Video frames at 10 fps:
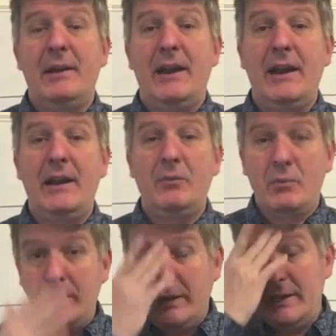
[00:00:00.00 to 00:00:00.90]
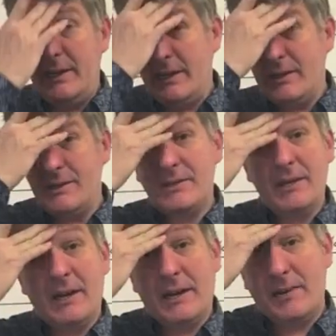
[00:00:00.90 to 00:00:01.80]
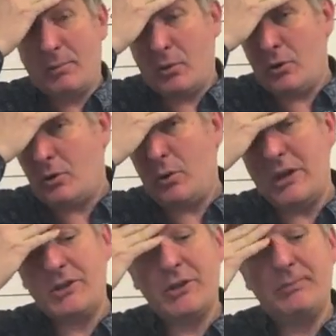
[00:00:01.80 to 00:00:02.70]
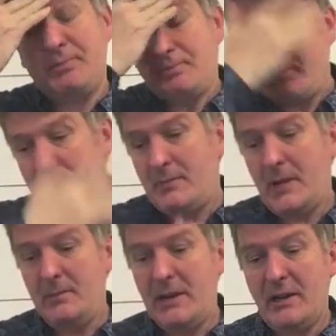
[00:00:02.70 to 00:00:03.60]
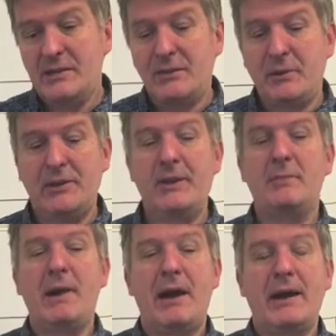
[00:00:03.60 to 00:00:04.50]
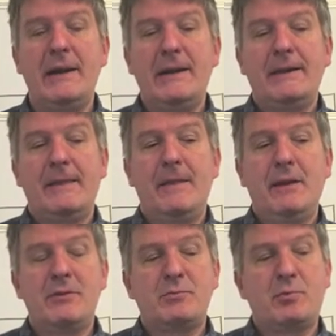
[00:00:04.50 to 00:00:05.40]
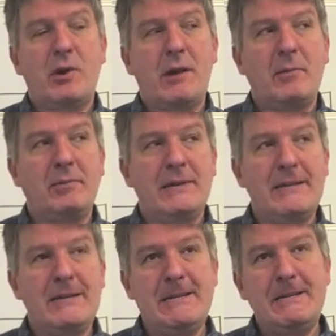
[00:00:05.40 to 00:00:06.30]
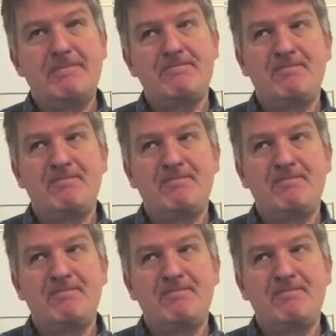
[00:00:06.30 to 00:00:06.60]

And it really is an important question because if we think about it, there's probably